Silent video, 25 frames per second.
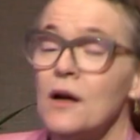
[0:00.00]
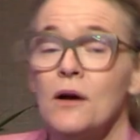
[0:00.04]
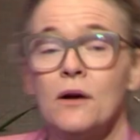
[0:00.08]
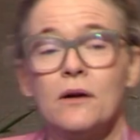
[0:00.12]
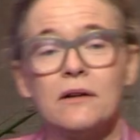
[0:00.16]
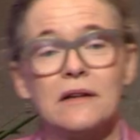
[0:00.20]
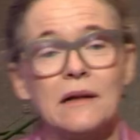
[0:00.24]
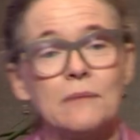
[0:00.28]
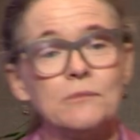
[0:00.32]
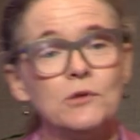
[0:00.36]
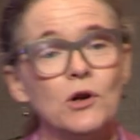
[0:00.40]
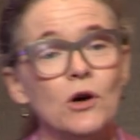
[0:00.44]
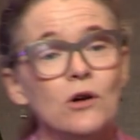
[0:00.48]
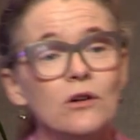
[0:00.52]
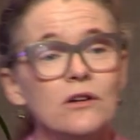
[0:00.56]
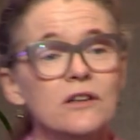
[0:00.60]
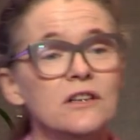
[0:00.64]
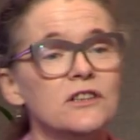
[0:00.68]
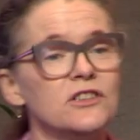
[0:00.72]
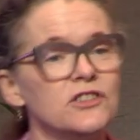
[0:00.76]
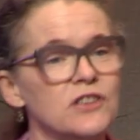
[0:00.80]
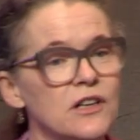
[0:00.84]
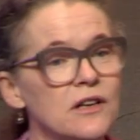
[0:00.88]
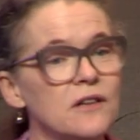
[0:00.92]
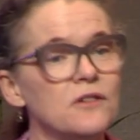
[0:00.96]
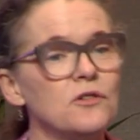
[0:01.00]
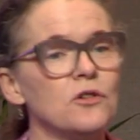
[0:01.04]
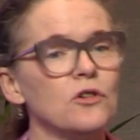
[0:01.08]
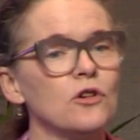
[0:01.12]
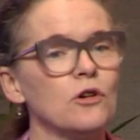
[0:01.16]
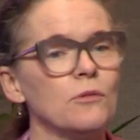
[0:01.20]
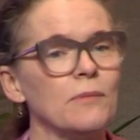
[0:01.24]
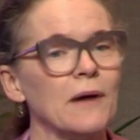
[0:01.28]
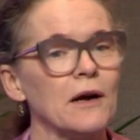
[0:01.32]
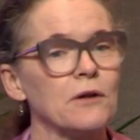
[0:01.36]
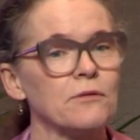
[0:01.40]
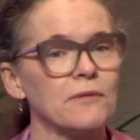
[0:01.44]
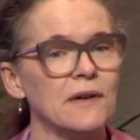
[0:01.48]
because I'm not going to just talk
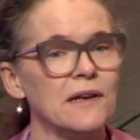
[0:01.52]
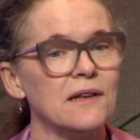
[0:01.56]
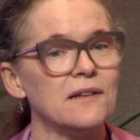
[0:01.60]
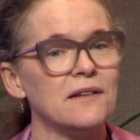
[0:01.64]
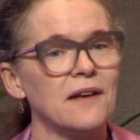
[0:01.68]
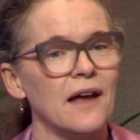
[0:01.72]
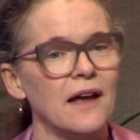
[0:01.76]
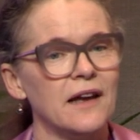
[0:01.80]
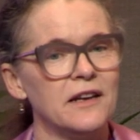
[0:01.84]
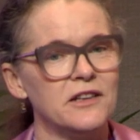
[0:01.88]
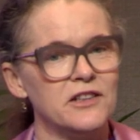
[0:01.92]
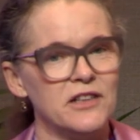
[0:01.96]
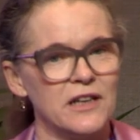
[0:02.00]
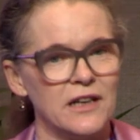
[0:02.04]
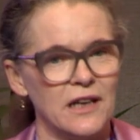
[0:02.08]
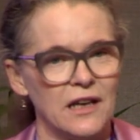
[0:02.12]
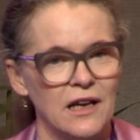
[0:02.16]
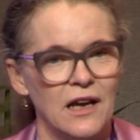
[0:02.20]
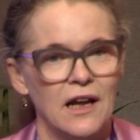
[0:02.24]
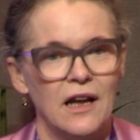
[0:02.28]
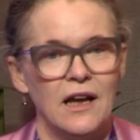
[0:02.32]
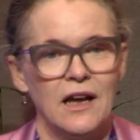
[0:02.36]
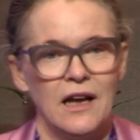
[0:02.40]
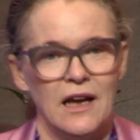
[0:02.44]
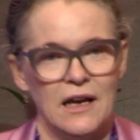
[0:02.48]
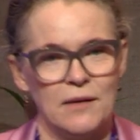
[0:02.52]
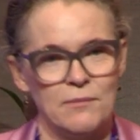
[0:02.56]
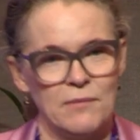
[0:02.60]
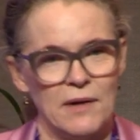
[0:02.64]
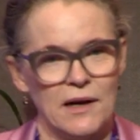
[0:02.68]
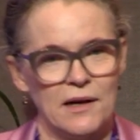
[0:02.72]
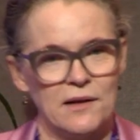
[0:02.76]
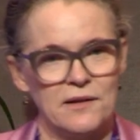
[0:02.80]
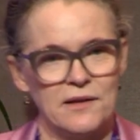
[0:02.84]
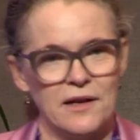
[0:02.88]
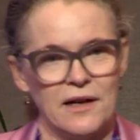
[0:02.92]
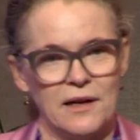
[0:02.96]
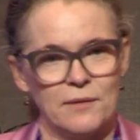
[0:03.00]
about restaging in
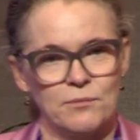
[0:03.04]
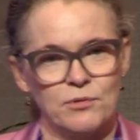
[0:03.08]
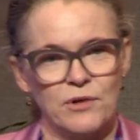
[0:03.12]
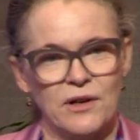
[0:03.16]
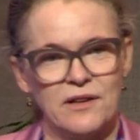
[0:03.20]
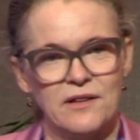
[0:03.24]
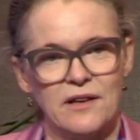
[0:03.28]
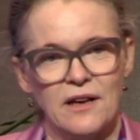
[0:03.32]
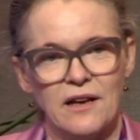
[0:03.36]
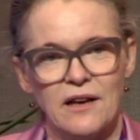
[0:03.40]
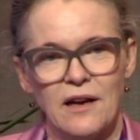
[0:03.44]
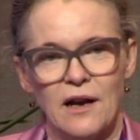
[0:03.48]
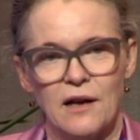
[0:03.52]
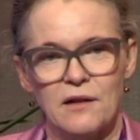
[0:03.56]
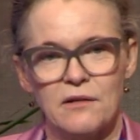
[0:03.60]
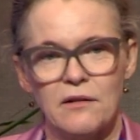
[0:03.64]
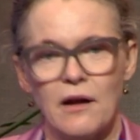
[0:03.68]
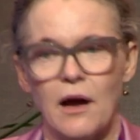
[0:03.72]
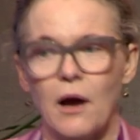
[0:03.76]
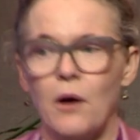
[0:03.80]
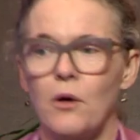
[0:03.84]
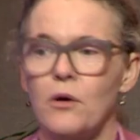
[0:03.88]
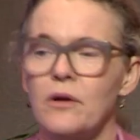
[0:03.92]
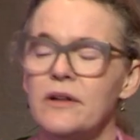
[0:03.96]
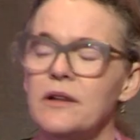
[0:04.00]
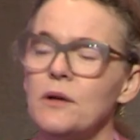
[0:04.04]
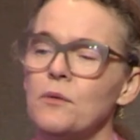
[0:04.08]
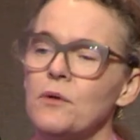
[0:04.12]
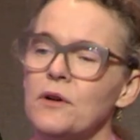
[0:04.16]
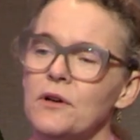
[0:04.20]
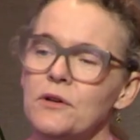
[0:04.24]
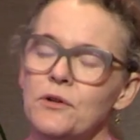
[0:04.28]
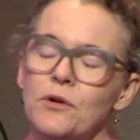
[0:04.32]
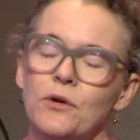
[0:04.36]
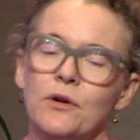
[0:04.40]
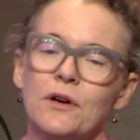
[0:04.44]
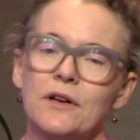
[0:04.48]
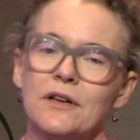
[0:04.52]
metastatic prostate cancer. I also
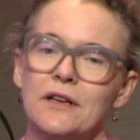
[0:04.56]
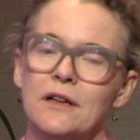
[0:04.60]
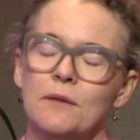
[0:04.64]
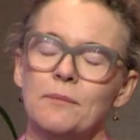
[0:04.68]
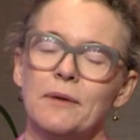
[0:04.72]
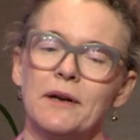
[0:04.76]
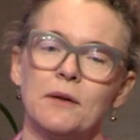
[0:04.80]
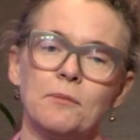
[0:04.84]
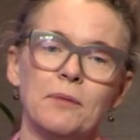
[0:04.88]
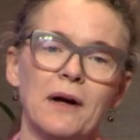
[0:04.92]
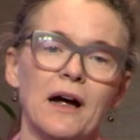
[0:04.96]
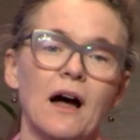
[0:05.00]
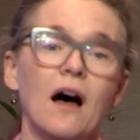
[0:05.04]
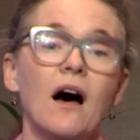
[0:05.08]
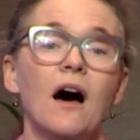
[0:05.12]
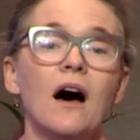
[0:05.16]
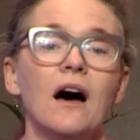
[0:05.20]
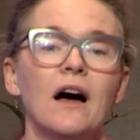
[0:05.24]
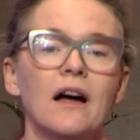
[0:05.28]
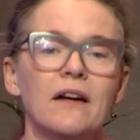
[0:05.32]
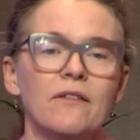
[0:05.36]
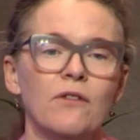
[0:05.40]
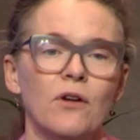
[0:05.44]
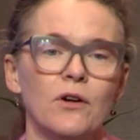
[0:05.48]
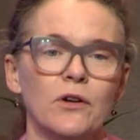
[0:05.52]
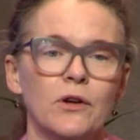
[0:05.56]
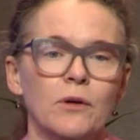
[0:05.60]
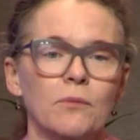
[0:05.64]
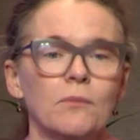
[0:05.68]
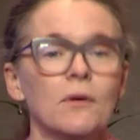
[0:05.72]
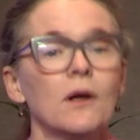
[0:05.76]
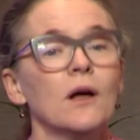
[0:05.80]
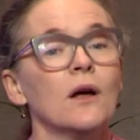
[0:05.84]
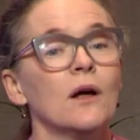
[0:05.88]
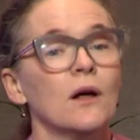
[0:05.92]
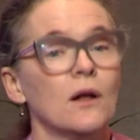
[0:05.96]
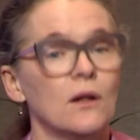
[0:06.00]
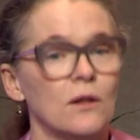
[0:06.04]
want to talk a little bit about high volume,
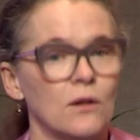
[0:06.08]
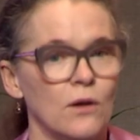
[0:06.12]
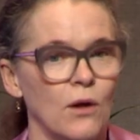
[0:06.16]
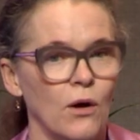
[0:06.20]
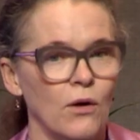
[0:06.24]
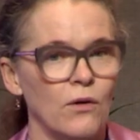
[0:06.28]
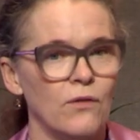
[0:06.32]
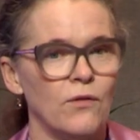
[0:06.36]
low